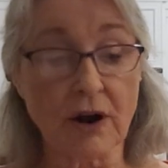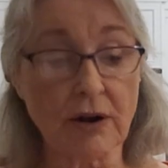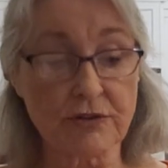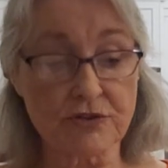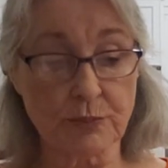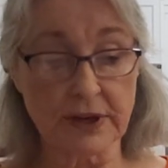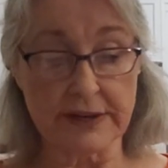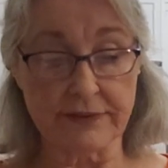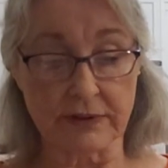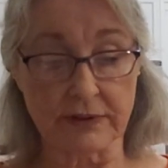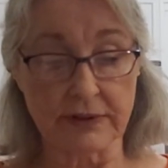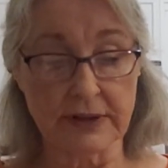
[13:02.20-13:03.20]
Arts
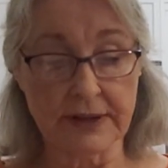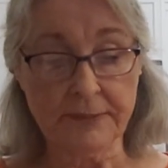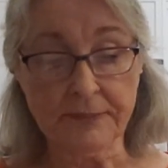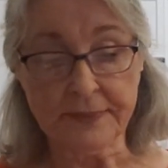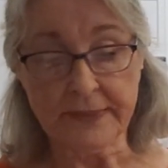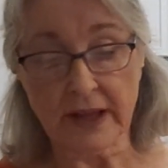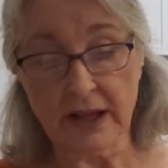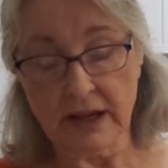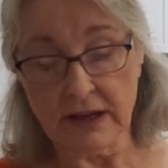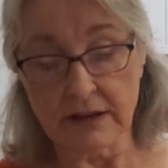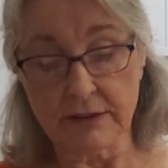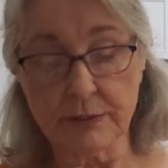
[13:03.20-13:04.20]
waiver,
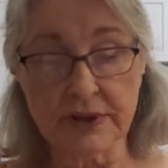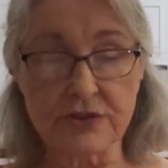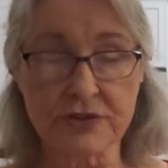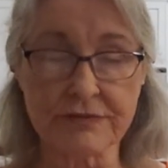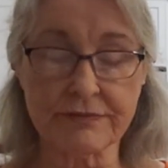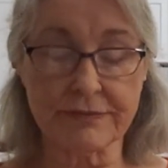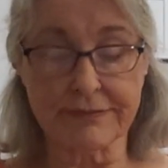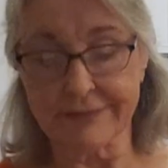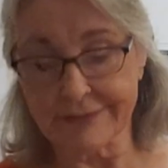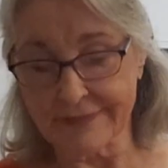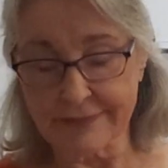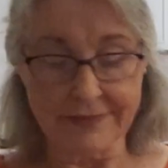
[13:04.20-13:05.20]
which,
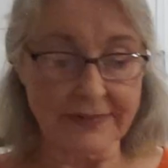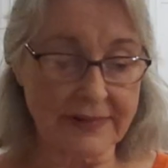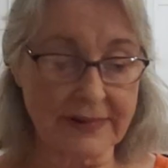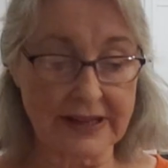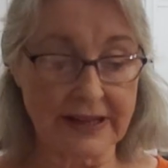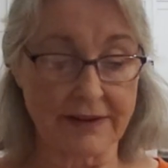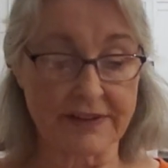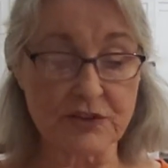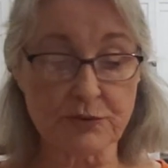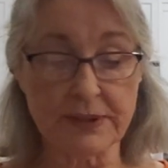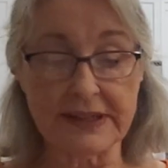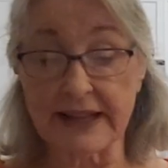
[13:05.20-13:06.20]
this
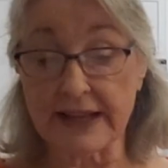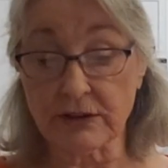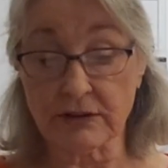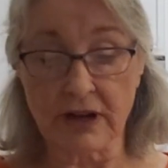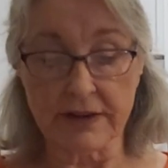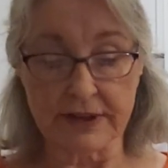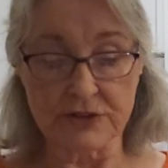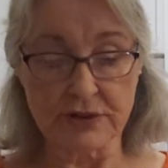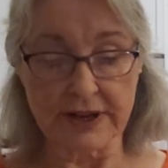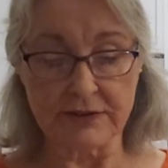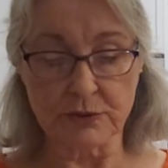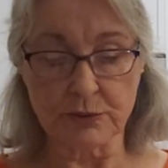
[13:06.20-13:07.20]
will be later on that you
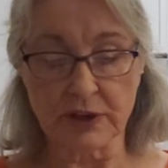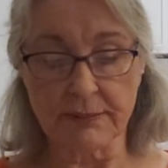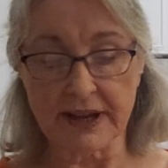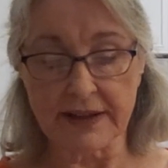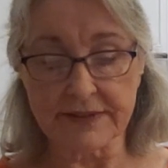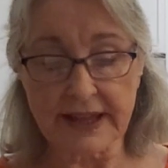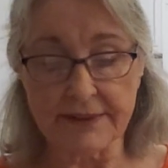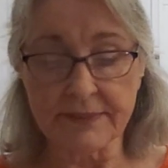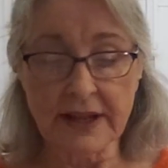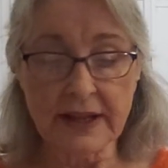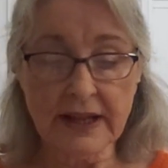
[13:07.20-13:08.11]
have to worry about that.